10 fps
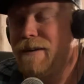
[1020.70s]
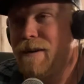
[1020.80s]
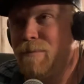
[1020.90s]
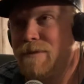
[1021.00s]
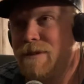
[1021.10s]

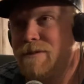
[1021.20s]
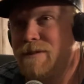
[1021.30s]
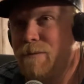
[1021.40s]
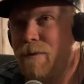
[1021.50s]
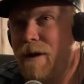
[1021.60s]
Up was
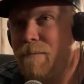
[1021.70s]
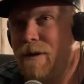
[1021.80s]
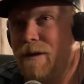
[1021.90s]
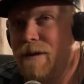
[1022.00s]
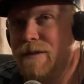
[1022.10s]
interesting, right?
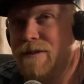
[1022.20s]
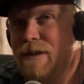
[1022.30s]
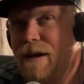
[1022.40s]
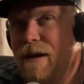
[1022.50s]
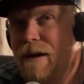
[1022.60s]
Because
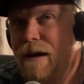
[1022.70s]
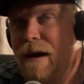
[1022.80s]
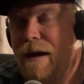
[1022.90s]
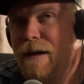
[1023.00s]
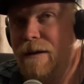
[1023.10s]

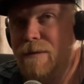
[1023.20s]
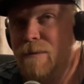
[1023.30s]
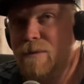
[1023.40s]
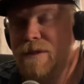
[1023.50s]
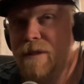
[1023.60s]
I
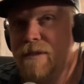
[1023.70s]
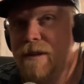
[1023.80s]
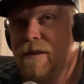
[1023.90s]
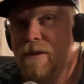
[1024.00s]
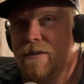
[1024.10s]
was in the
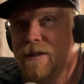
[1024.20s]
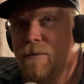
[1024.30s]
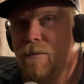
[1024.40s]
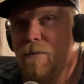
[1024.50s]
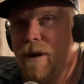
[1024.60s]
theater. I was like,
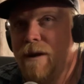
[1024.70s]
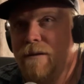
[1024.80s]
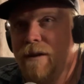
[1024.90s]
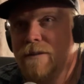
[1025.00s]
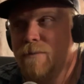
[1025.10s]
why are
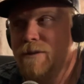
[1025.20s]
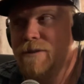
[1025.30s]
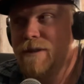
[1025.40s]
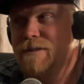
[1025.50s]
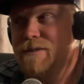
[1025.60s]
kids
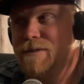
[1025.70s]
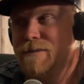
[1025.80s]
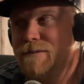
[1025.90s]
watching this?